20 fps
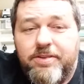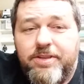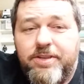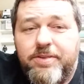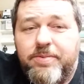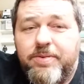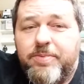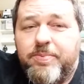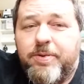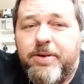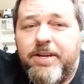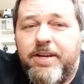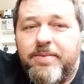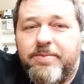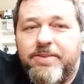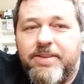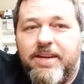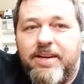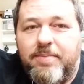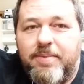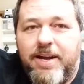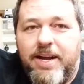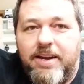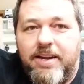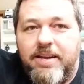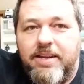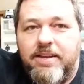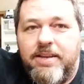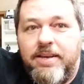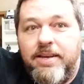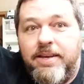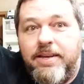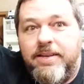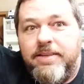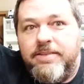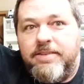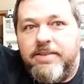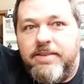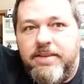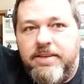She was pretty upset about it.
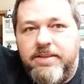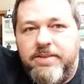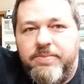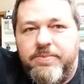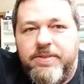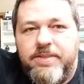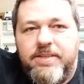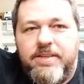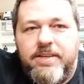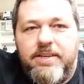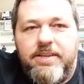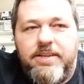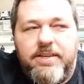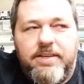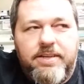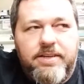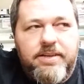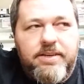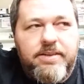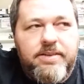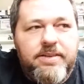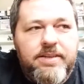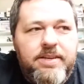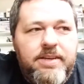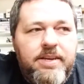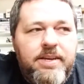So the engine was sitting here.